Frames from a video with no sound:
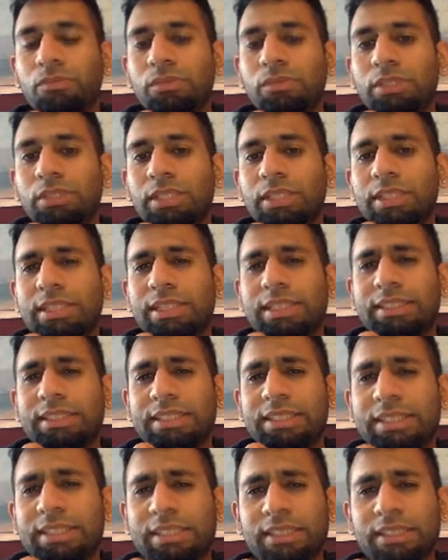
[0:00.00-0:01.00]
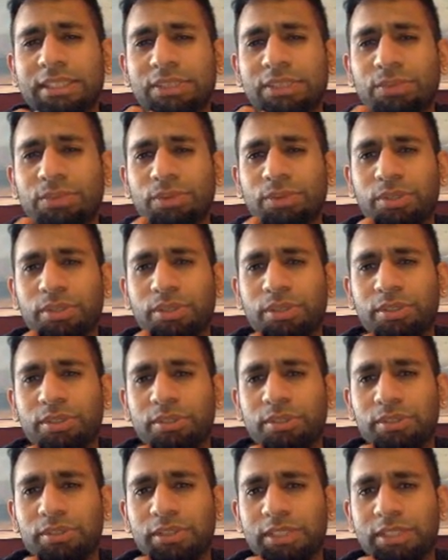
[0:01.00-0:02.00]
and then I take this rook.
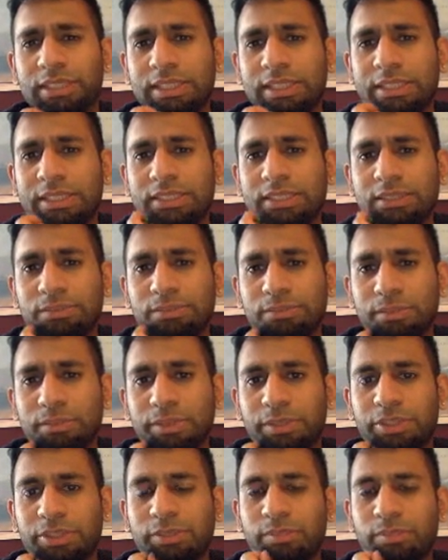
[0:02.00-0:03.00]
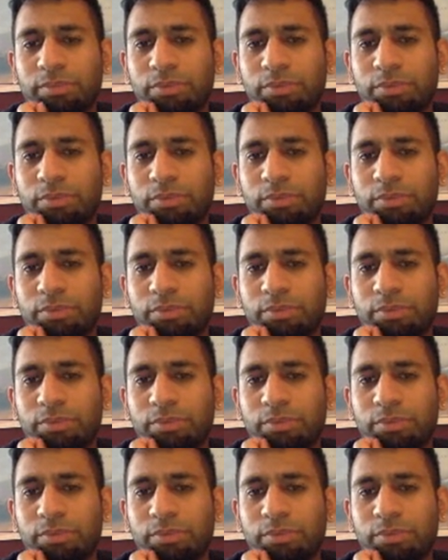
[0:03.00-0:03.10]
He takes the bishop.